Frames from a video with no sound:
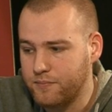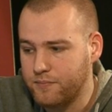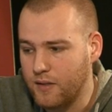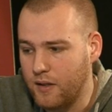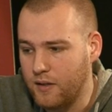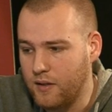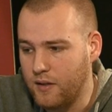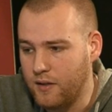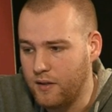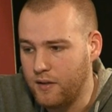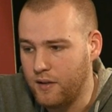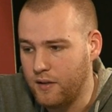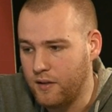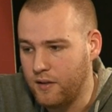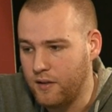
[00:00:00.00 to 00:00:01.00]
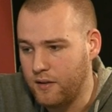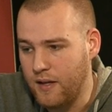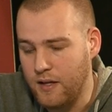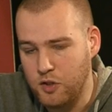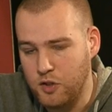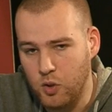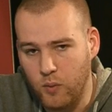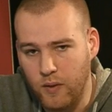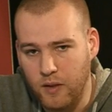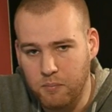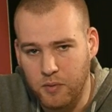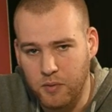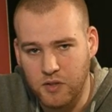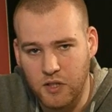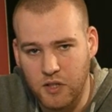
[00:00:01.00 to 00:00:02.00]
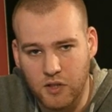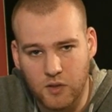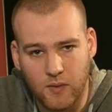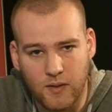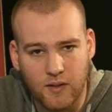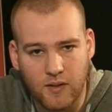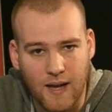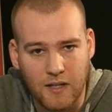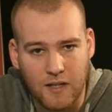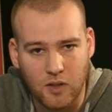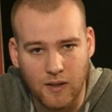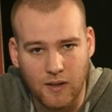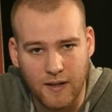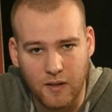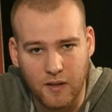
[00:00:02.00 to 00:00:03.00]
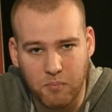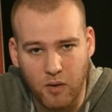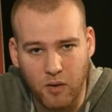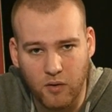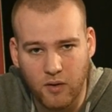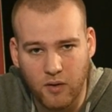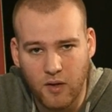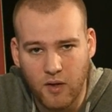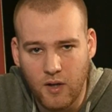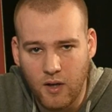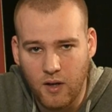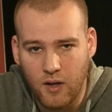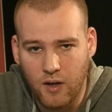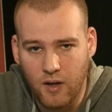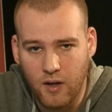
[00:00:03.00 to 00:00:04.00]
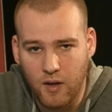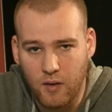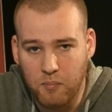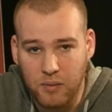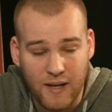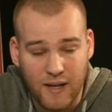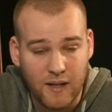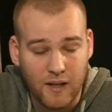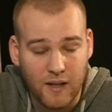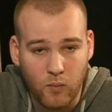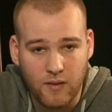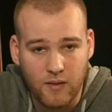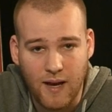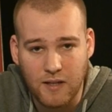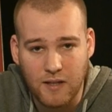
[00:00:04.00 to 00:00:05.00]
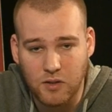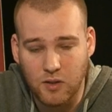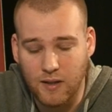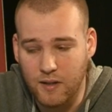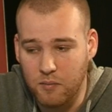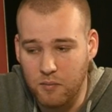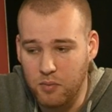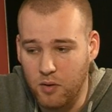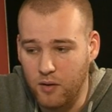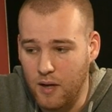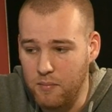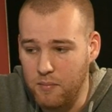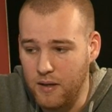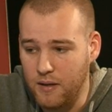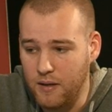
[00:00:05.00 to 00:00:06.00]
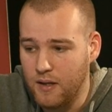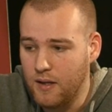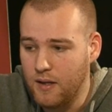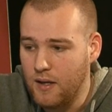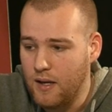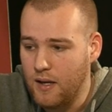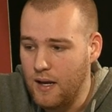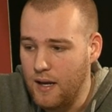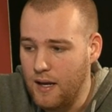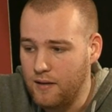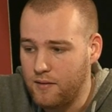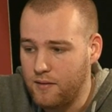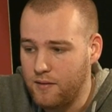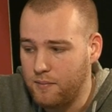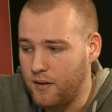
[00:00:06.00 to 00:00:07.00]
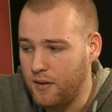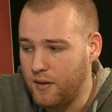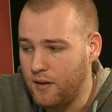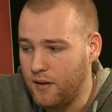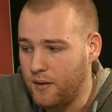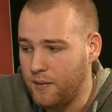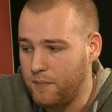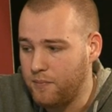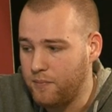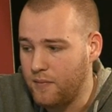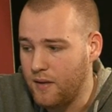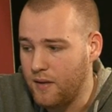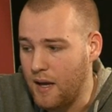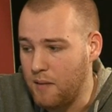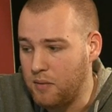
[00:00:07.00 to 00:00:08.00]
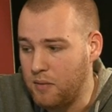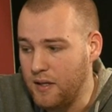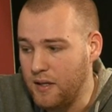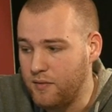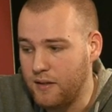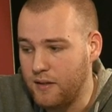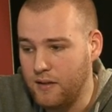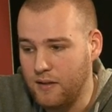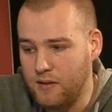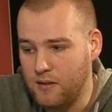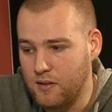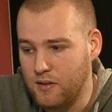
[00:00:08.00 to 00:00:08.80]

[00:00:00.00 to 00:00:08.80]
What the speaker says: the ensuing positions with an isolated pawn, playing with the isolated pawn I mean, and I believe that it's